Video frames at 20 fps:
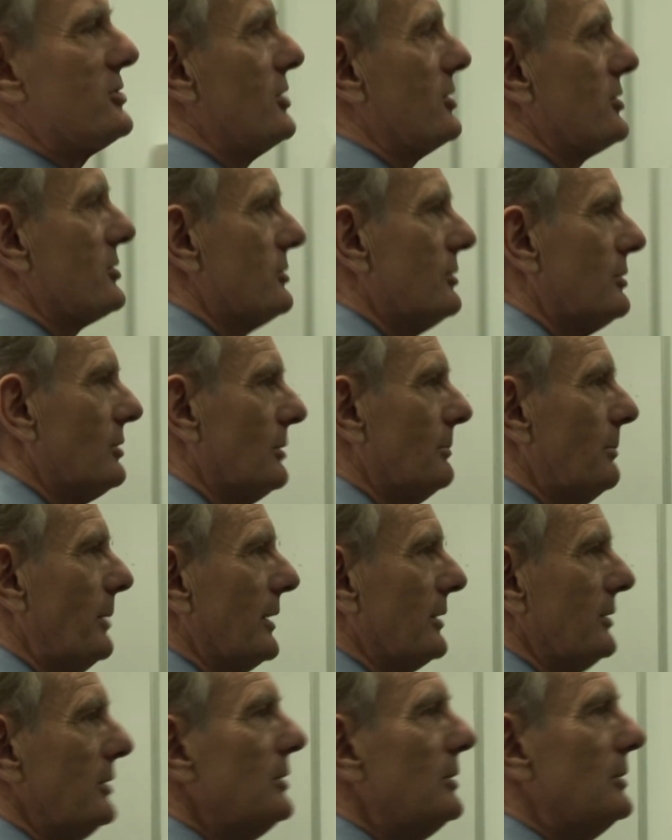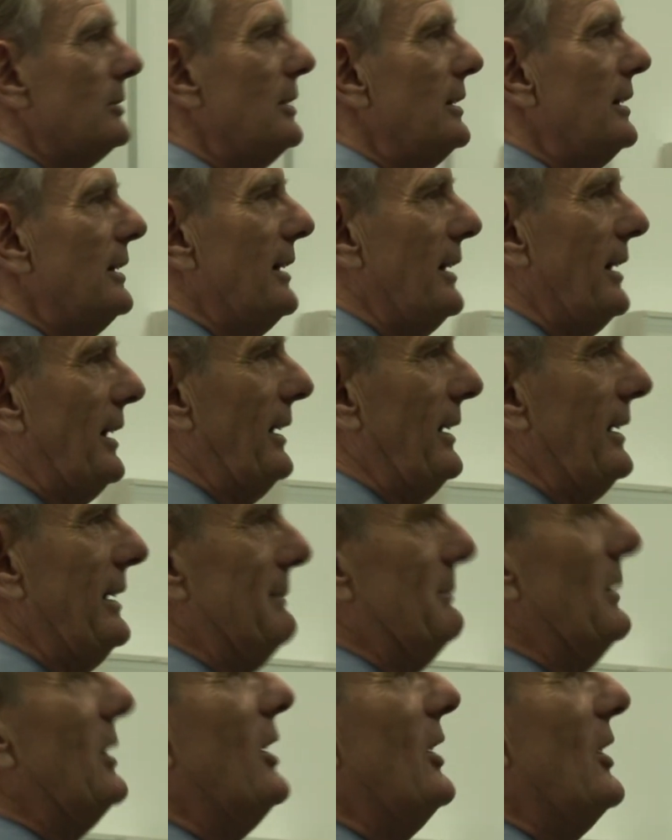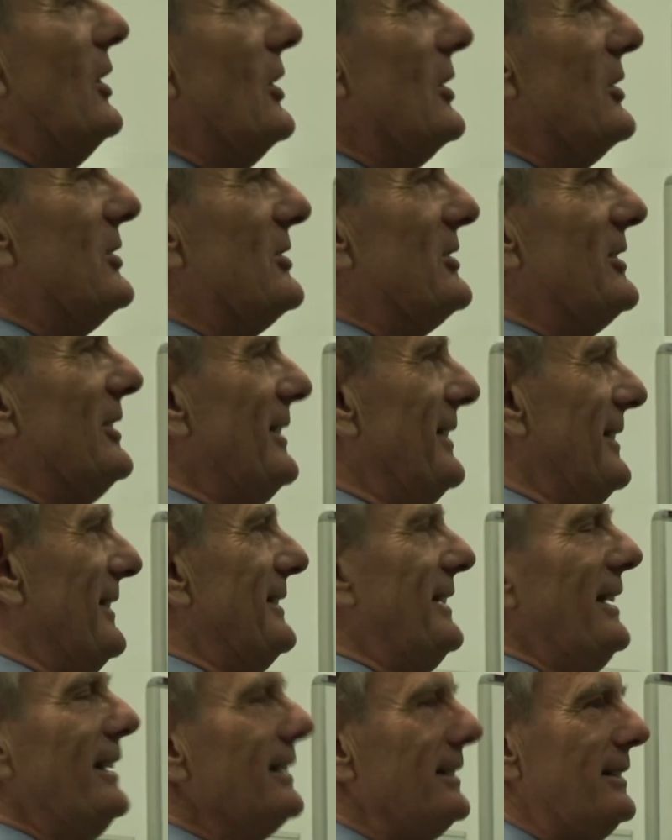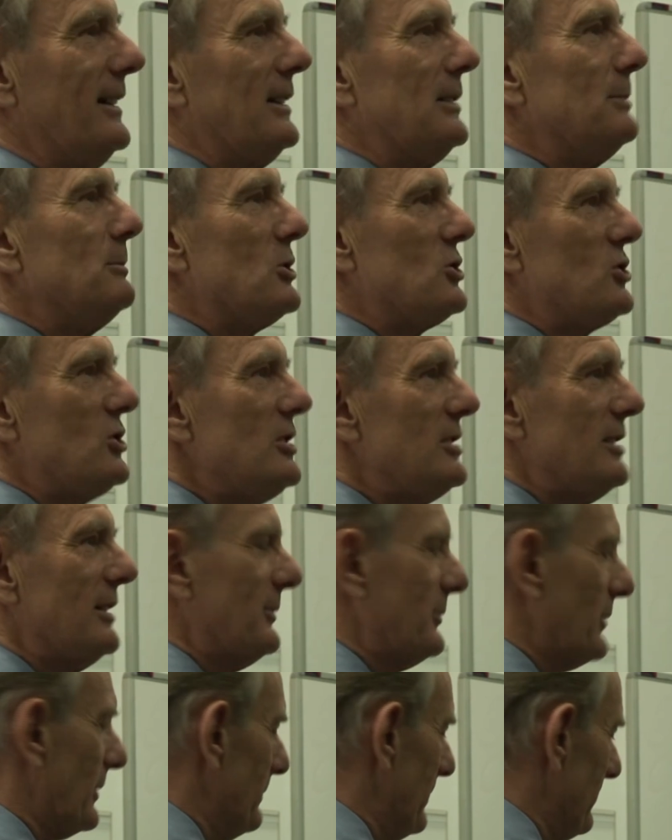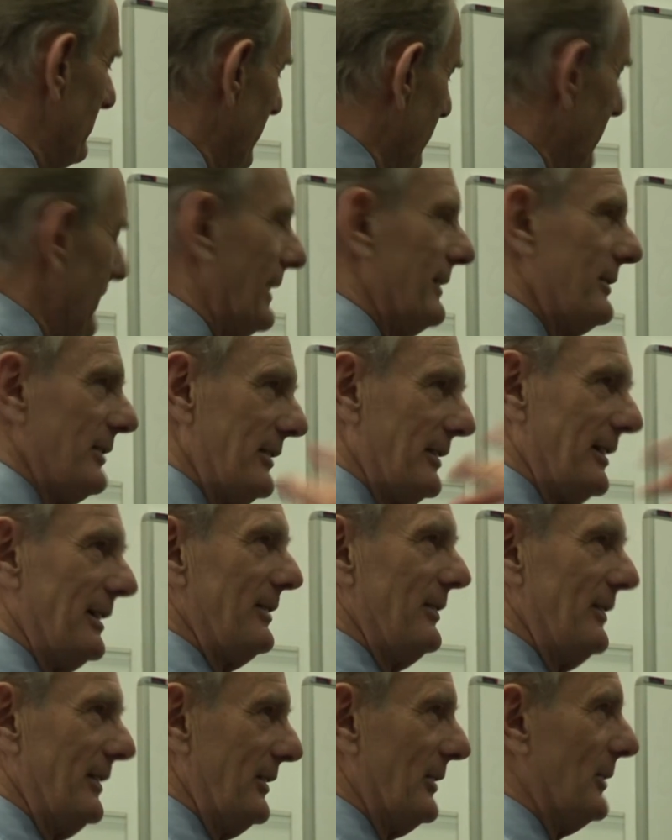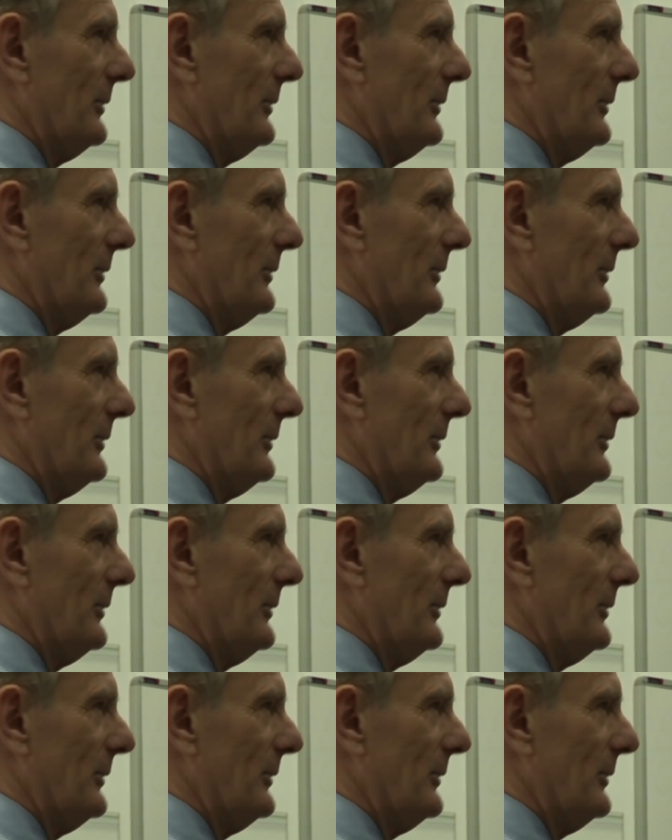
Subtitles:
recherche du temps perdu emerged, deus ex machina, from him as a result of